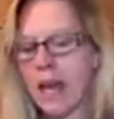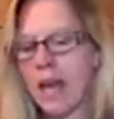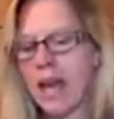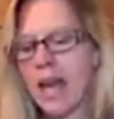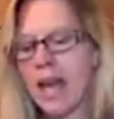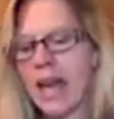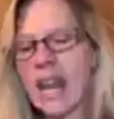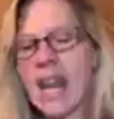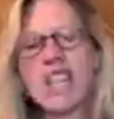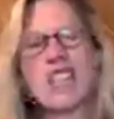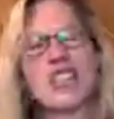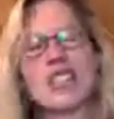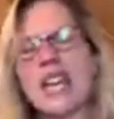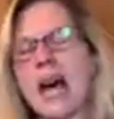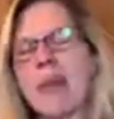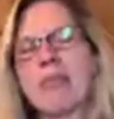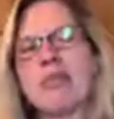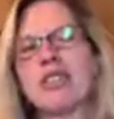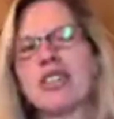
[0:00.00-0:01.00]
And I just
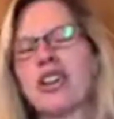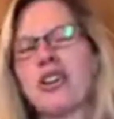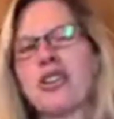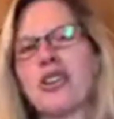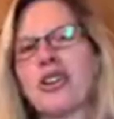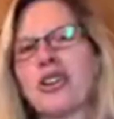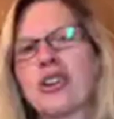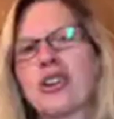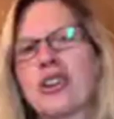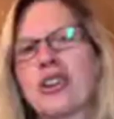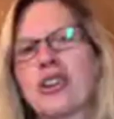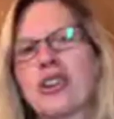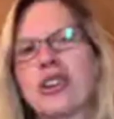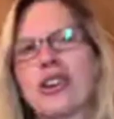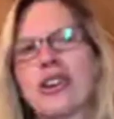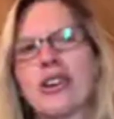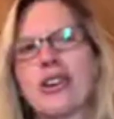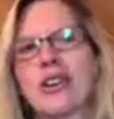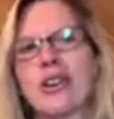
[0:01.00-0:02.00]
happened to go to her
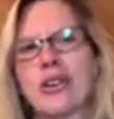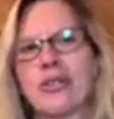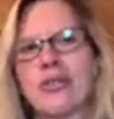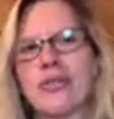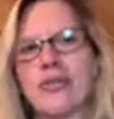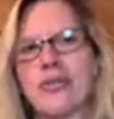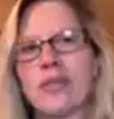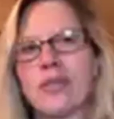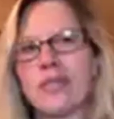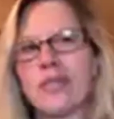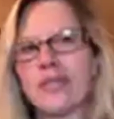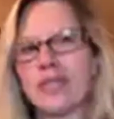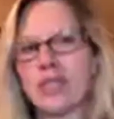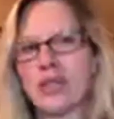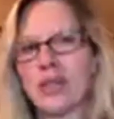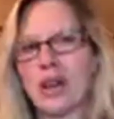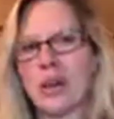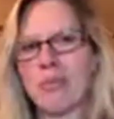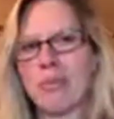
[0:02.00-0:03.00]

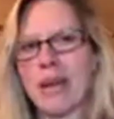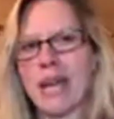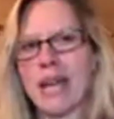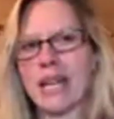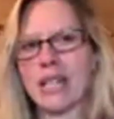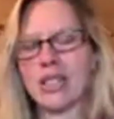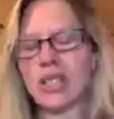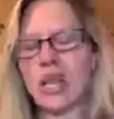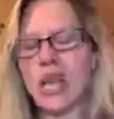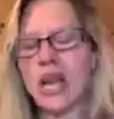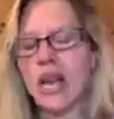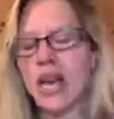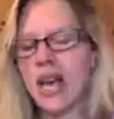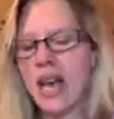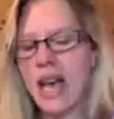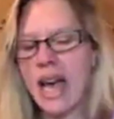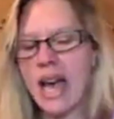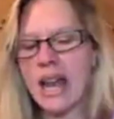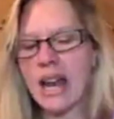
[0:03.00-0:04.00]
Instagram page,
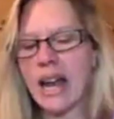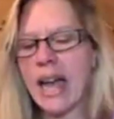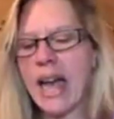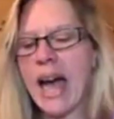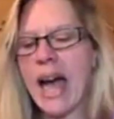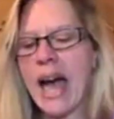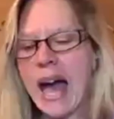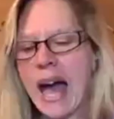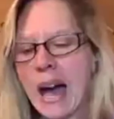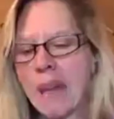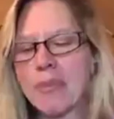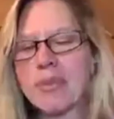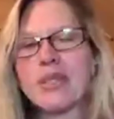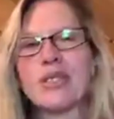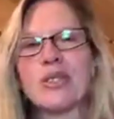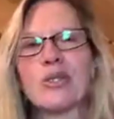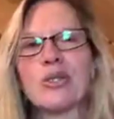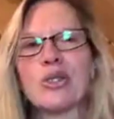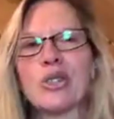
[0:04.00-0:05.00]
and I
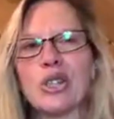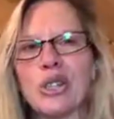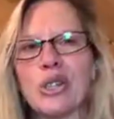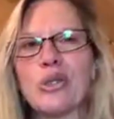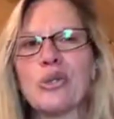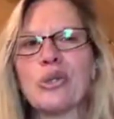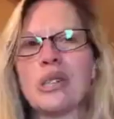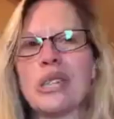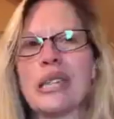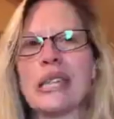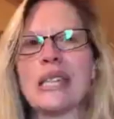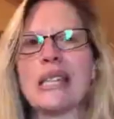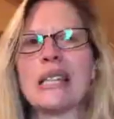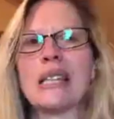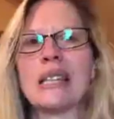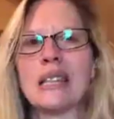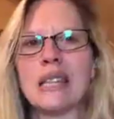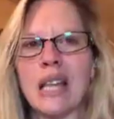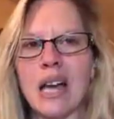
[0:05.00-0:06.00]
absolutely
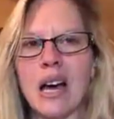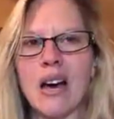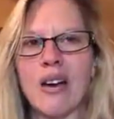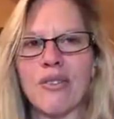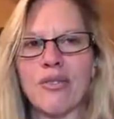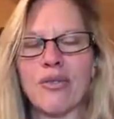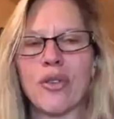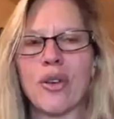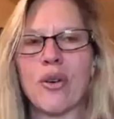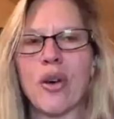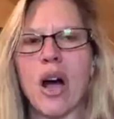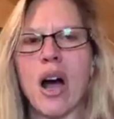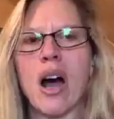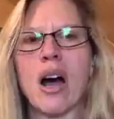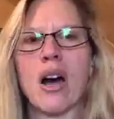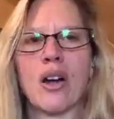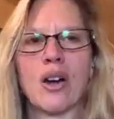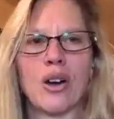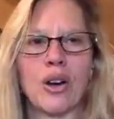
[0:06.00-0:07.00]
love
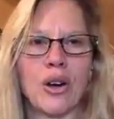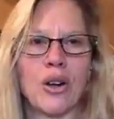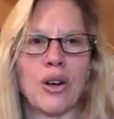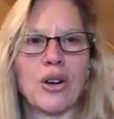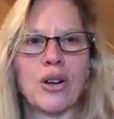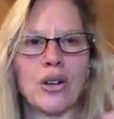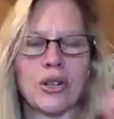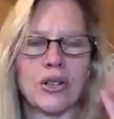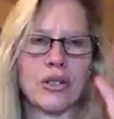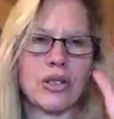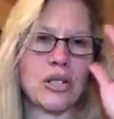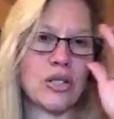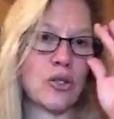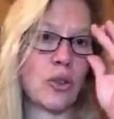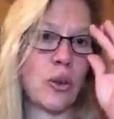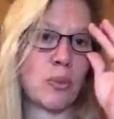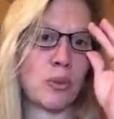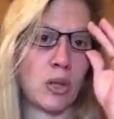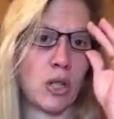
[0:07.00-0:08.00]
her
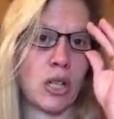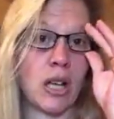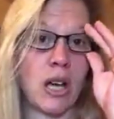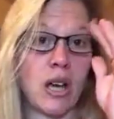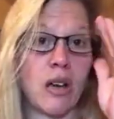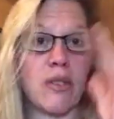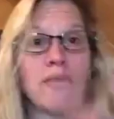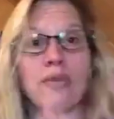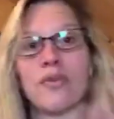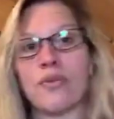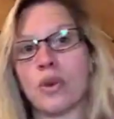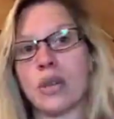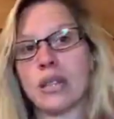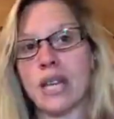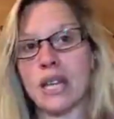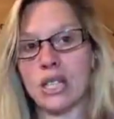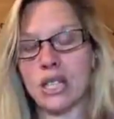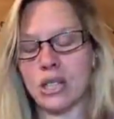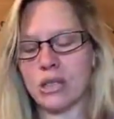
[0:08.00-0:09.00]
description of what
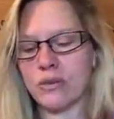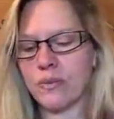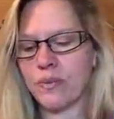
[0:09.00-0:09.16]
they do.